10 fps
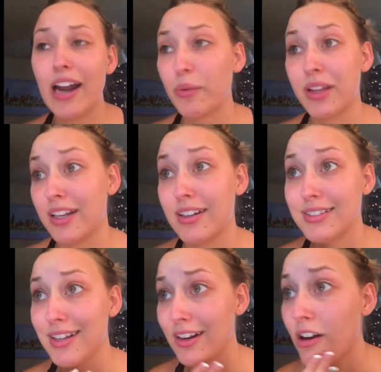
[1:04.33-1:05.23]
I don't think it does
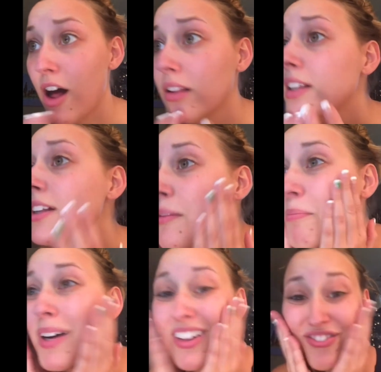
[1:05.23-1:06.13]
that at all,
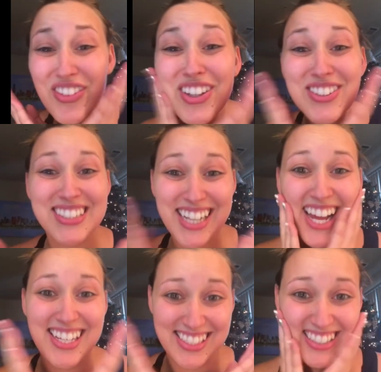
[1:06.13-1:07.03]
but it feels
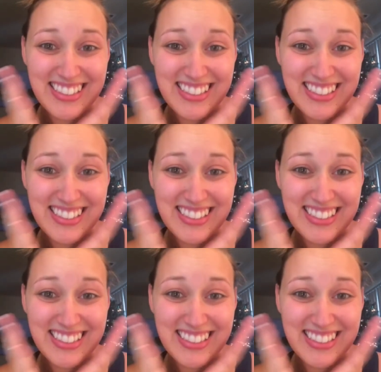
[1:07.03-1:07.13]
nice.